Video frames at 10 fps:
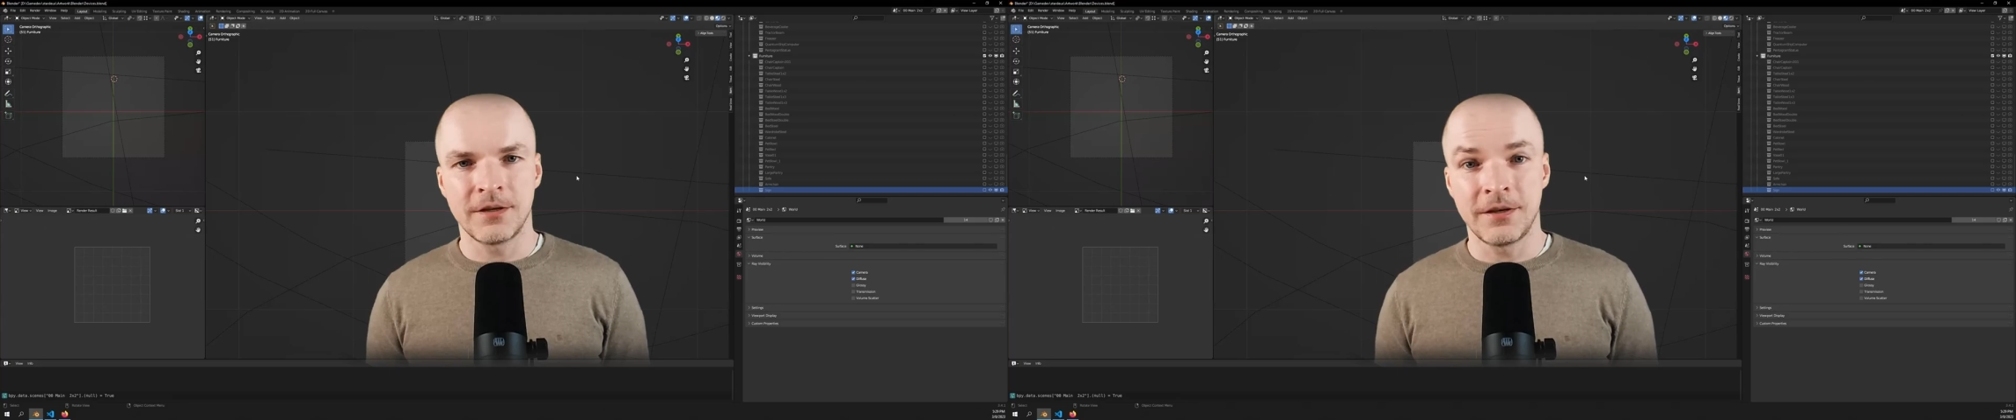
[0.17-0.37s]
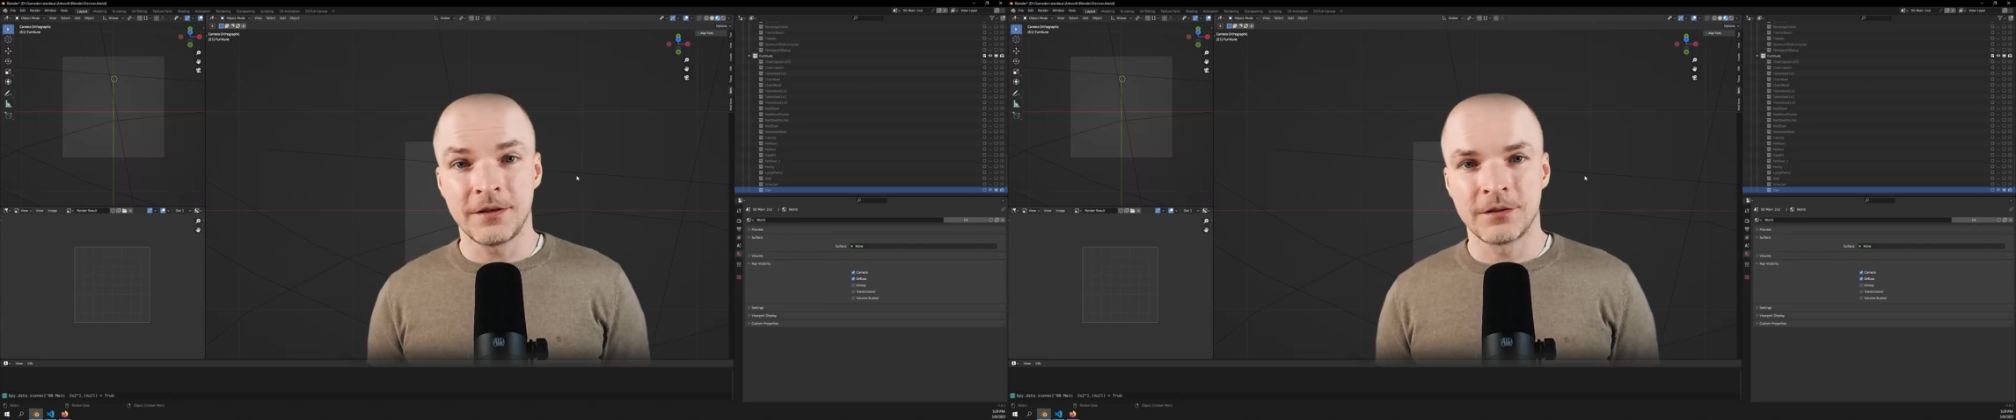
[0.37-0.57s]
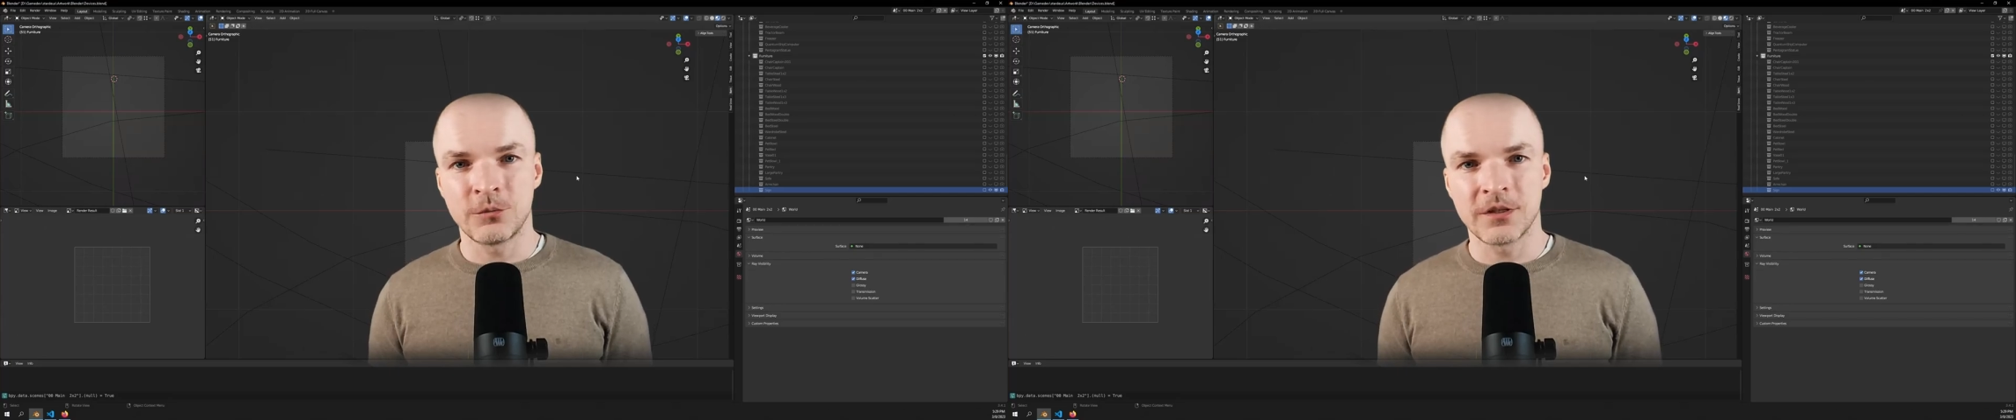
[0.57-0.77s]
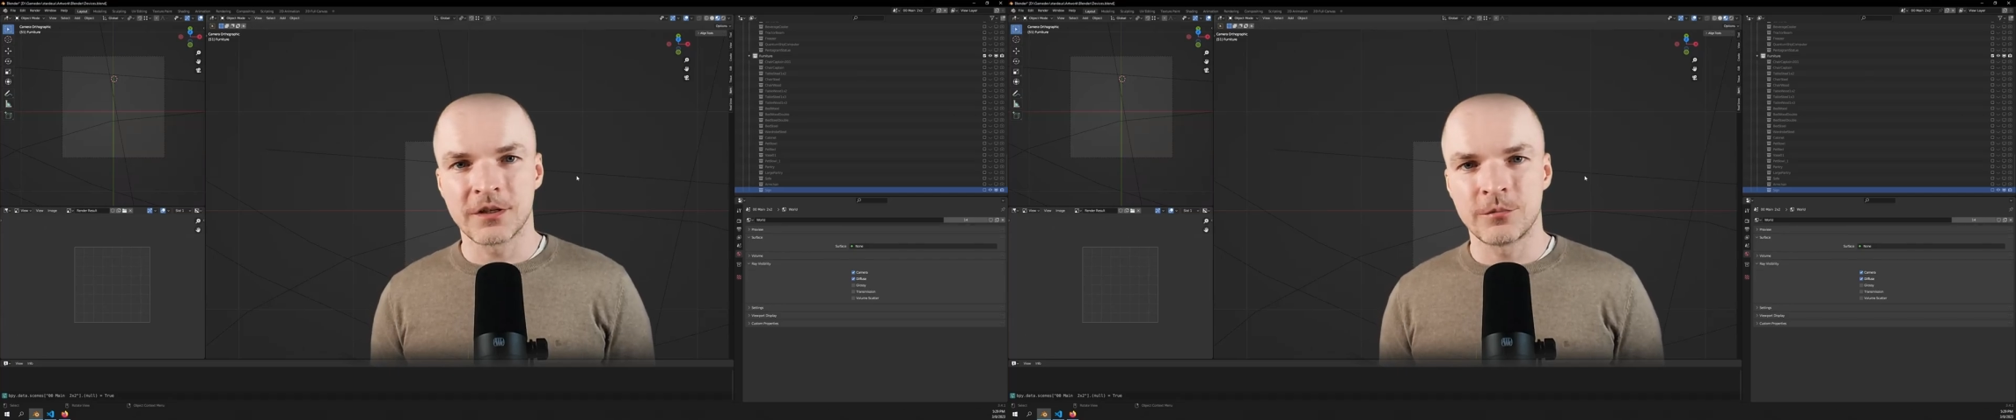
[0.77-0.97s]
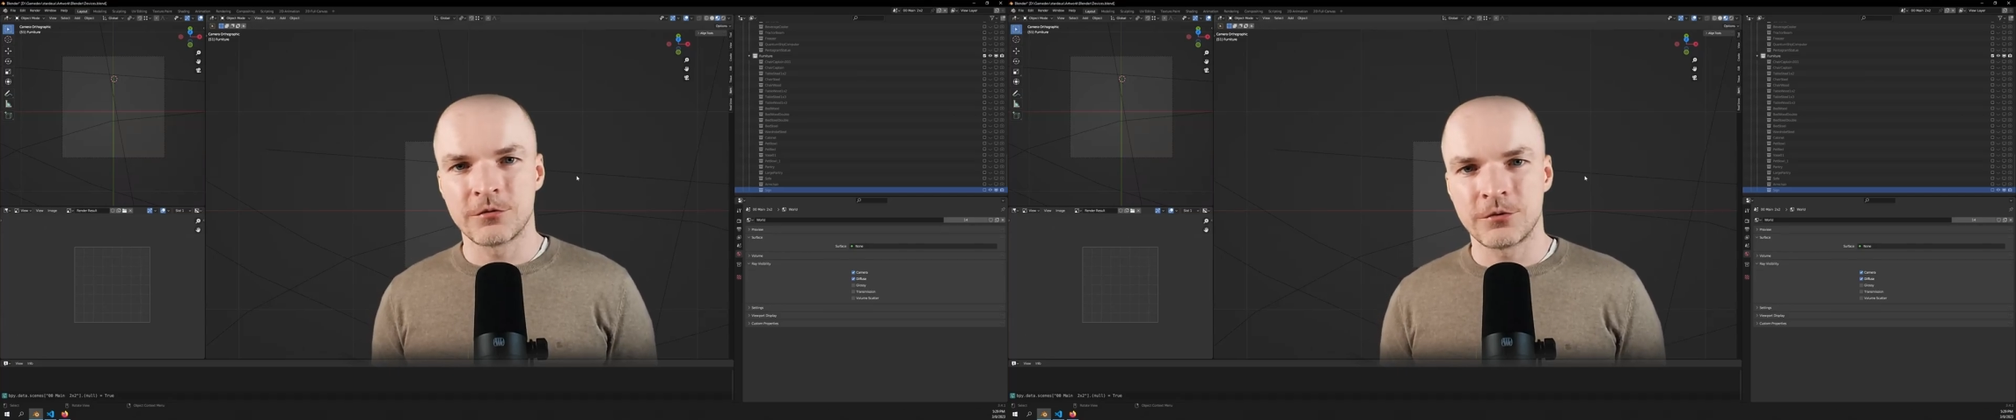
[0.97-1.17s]
And
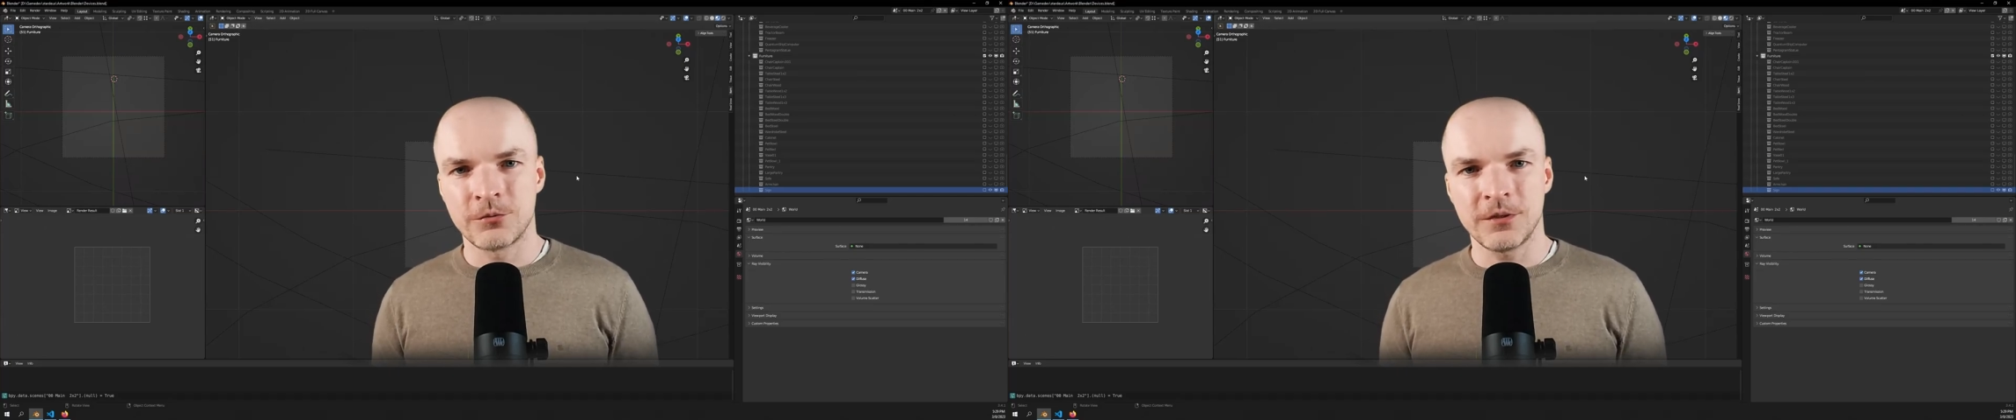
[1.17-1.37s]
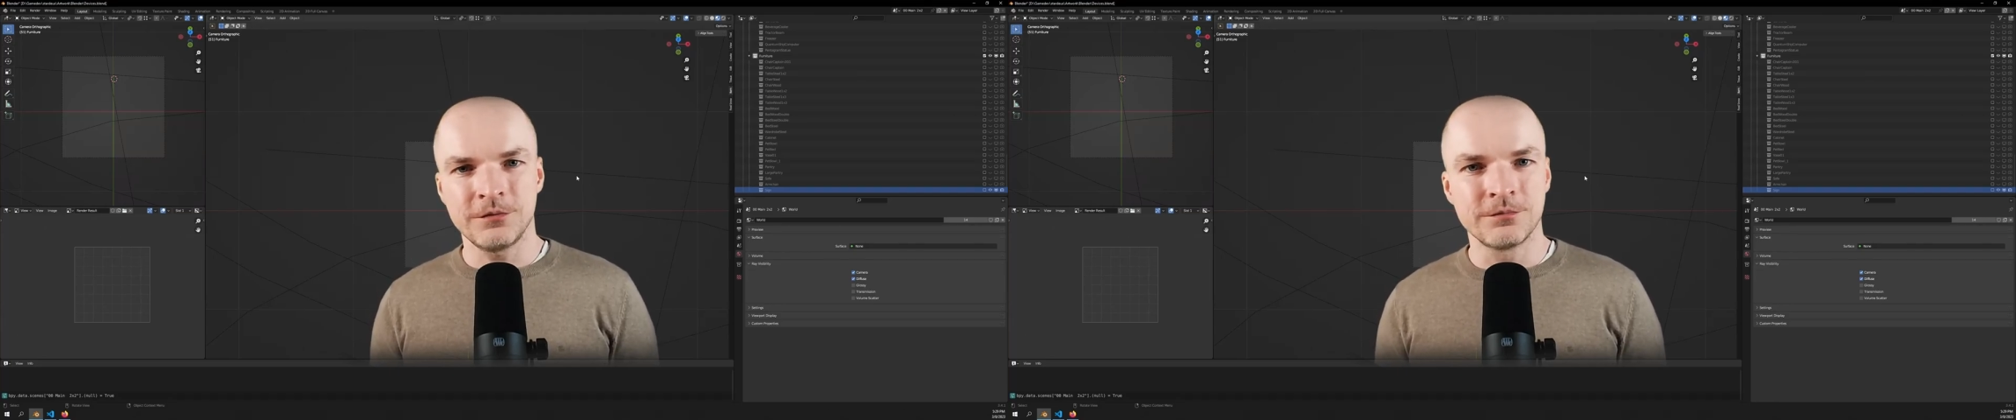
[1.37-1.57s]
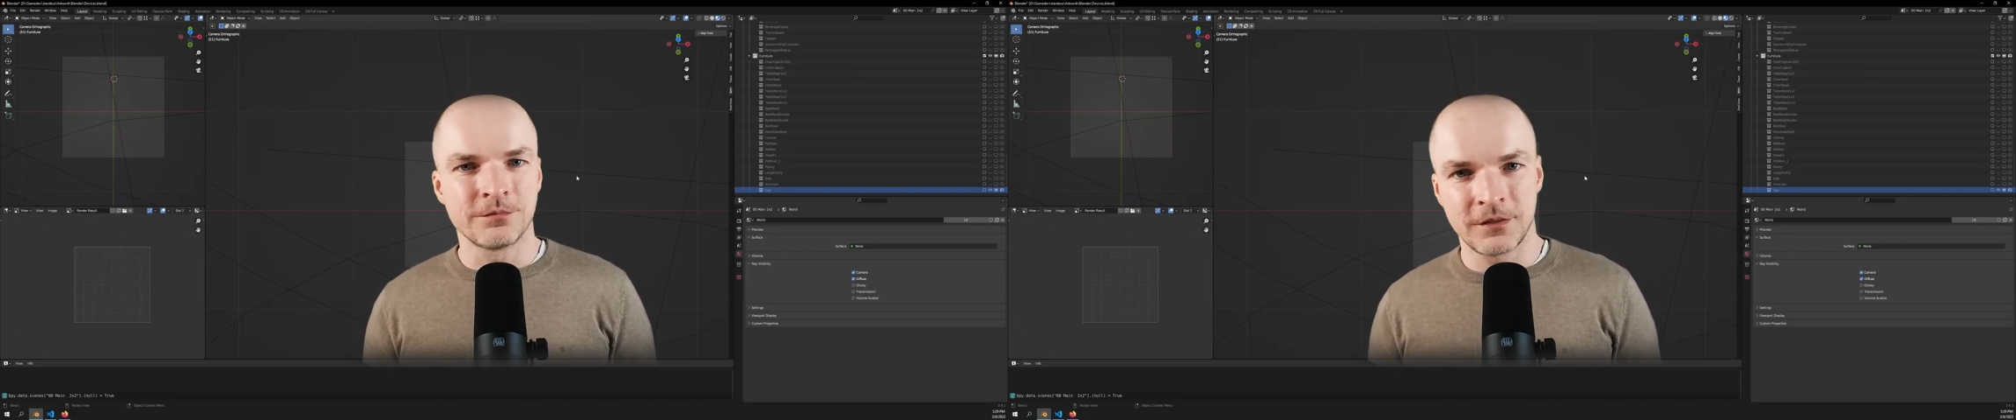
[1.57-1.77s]
welcome everyone.